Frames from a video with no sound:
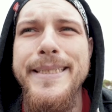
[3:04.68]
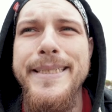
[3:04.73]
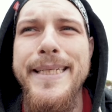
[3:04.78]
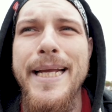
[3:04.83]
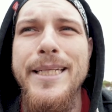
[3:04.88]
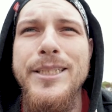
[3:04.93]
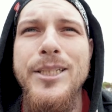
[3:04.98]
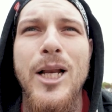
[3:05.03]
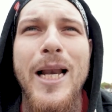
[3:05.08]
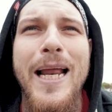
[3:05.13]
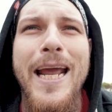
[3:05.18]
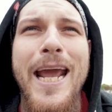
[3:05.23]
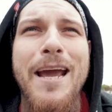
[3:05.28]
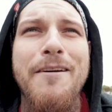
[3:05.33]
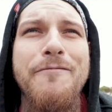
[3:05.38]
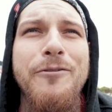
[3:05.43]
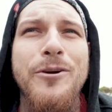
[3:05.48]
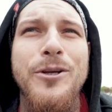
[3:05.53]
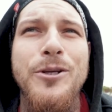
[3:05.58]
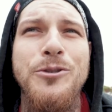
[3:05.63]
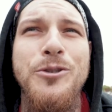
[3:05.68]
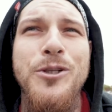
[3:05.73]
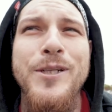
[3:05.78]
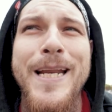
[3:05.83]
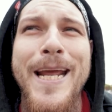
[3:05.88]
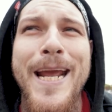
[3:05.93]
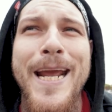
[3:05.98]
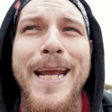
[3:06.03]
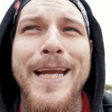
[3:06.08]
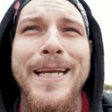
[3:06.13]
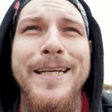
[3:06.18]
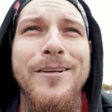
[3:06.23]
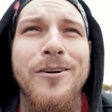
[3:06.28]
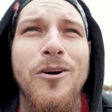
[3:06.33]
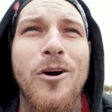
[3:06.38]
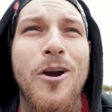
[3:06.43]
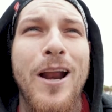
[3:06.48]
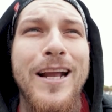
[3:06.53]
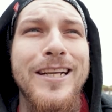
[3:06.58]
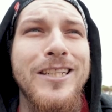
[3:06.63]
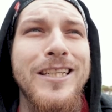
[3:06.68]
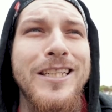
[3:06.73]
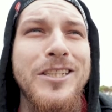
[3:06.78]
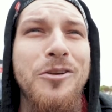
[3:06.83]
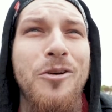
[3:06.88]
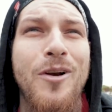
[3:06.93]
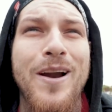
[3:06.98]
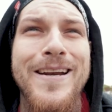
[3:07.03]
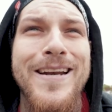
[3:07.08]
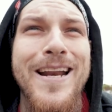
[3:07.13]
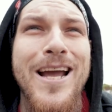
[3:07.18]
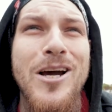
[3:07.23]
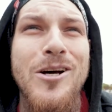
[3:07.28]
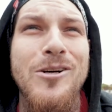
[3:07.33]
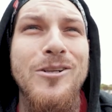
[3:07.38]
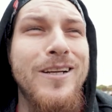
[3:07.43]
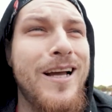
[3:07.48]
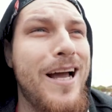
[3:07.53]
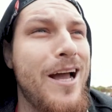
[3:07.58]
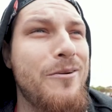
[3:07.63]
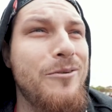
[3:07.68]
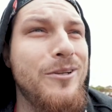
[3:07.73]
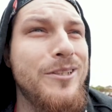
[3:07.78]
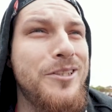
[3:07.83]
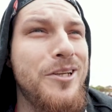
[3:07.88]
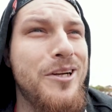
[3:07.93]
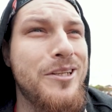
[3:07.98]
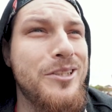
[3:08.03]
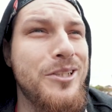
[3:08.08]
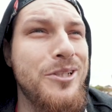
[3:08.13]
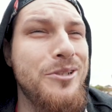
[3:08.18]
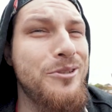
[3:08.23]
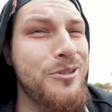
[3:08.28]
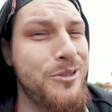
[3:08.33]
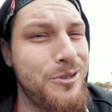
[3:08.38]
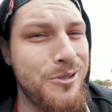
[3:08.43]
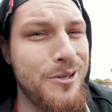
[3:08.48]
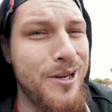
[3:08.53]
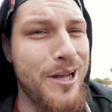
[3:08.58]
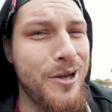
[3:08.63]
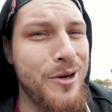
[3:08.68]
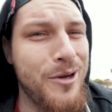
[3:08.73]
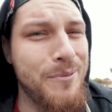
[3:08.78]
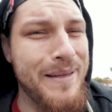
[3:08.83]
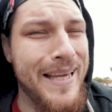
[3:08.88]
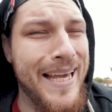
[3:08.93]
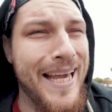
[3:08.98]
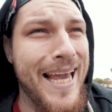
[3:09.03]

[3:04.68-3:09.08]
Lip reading: That's all I have for you today, or at least right now. I will talk to you soon, I hope.